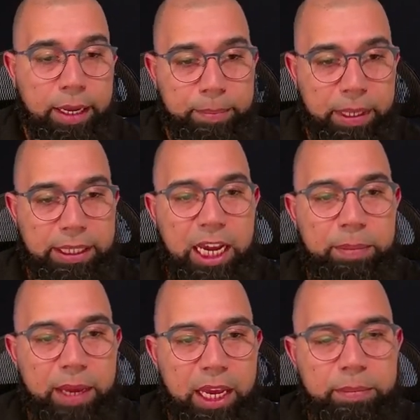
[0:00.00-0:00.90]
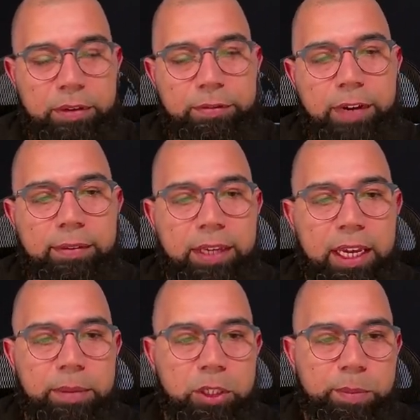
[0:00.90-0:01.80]
But Type A, but 5
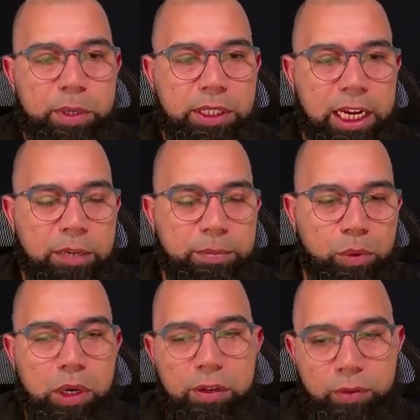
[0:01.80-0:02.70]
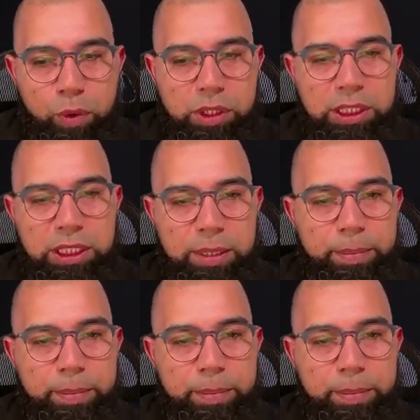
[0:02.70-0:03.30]
gigabits per second port. Of course, this is a